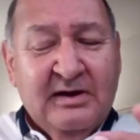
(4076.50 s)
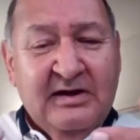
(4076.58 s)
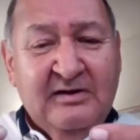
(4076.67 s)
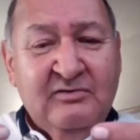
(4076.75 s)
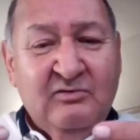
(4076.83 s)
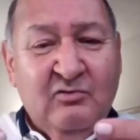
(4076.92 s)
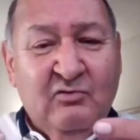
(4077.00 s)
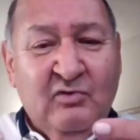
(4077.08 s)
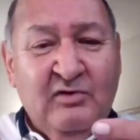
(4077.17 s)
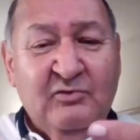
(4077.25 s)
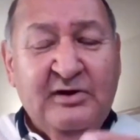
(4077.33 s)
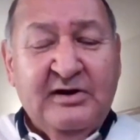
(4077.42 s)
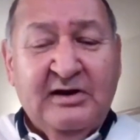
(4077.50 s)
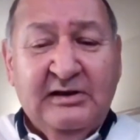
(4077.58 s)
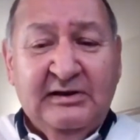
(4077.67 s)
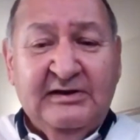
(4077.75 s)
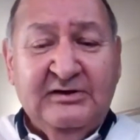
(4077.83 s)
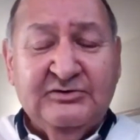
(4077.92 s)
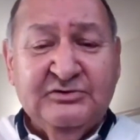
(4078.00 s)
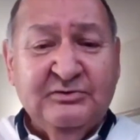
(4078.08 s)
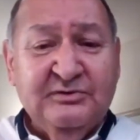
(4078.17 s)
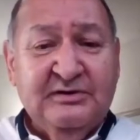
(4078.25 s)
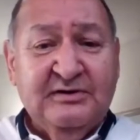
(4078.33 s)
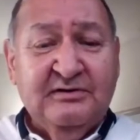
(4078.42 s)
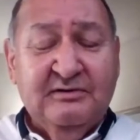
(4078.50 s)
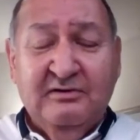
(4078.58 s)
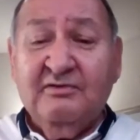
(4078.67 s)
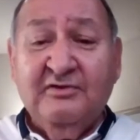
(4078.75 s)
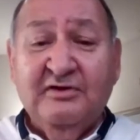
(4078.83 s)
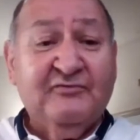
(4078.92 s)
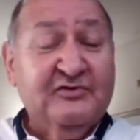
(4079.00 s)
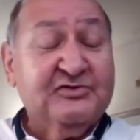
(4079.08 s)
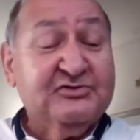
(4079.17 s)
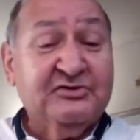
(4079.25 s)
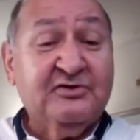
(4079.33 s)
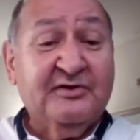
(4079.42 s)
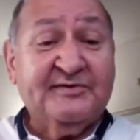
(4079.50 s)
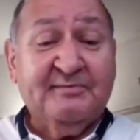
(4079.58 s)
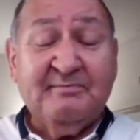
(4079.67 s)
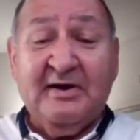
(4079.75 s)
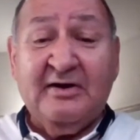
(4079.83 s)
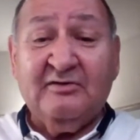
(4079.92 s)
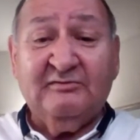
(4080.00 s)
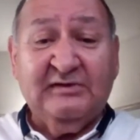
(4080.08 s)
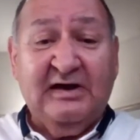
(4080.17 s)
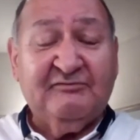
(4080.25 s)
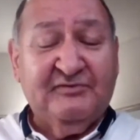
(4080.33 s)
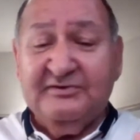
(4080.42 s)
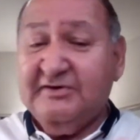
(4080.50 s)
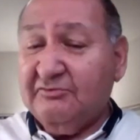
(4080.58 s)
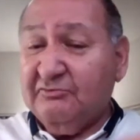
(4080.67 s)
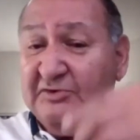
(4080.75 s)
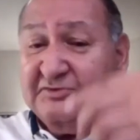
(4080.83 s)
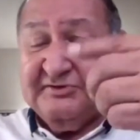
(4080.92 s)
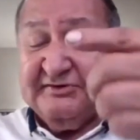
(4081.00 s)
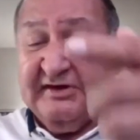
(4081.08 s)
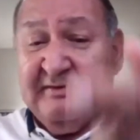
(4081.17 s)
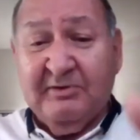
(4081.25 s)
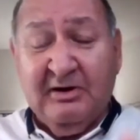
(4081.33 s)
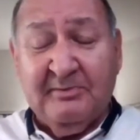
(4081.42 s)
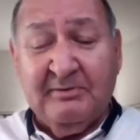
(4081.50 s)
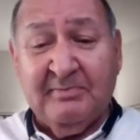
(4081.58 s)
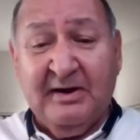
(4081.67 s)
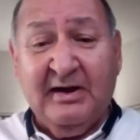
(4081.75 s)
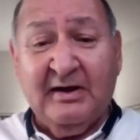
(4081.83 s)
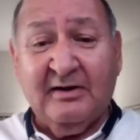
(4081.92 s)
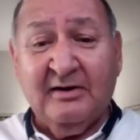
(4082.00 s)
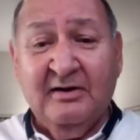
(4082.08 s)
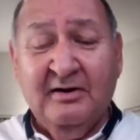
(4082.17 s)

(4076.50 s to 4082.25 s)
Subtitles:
And when we cling to it, then for sure it's a matter of life and death. We'll just keep coming back.